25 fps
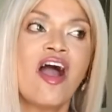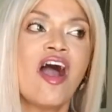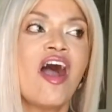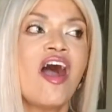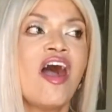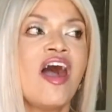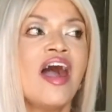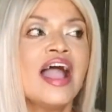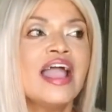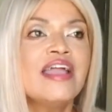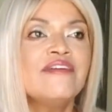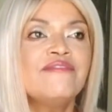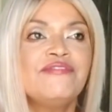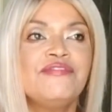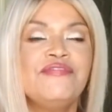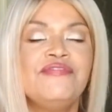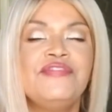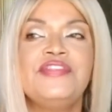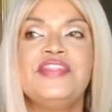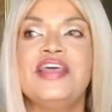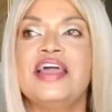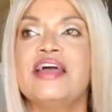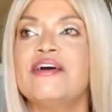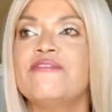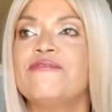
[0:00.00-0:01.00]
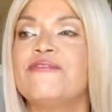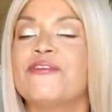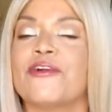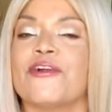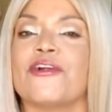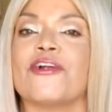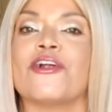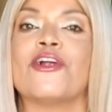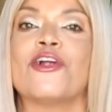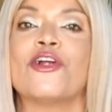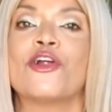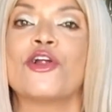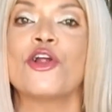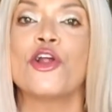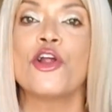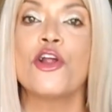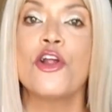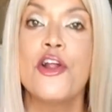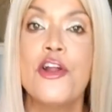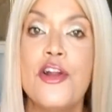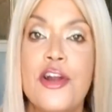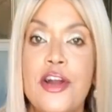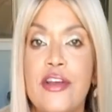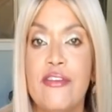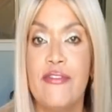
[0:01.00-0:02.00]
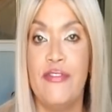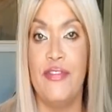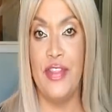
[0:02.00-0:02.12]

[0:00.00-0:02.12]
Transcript: I've never heard of